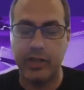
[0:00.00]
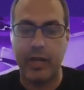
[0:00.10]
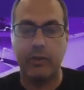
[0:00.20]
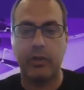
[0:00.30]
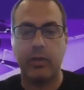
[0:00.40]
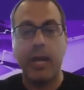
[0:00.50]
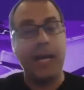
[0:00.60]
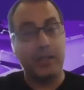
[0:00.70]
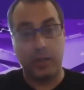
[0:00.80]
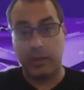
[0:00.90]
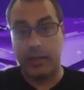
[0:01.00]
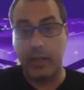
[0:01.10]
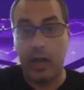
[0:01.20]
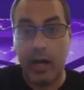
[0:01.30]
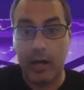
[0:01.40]
general, certainly
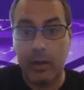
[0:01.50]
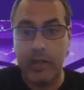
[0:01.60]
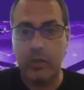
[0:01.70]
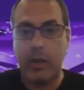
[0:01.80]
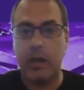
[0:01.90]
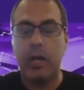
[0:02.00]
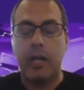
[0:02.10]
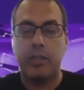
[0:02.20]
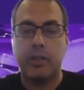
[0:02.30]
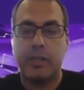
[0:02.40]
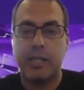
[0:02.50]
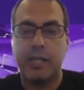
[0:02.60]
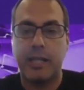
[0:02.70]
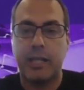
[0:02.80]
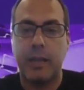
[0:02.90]
in Ottawa as well, you're
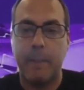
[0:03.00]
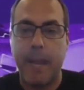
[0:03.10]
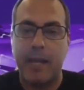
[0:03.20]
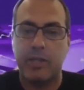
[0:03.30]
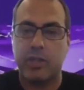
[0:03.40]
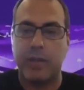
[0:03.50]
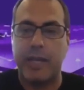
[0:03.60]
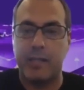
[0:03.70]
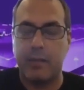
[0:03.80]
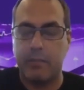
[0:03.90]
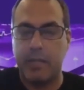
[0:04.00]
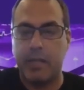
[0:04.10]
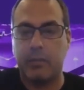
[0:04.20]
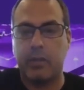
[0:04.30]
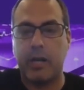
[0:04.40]
seeing mass transit
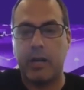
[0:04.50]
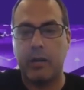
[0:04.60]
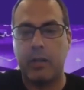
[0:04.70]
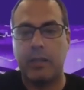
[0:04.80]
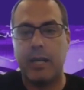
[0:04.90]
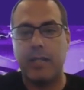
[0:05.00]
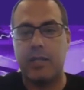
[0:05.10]
being prioritized.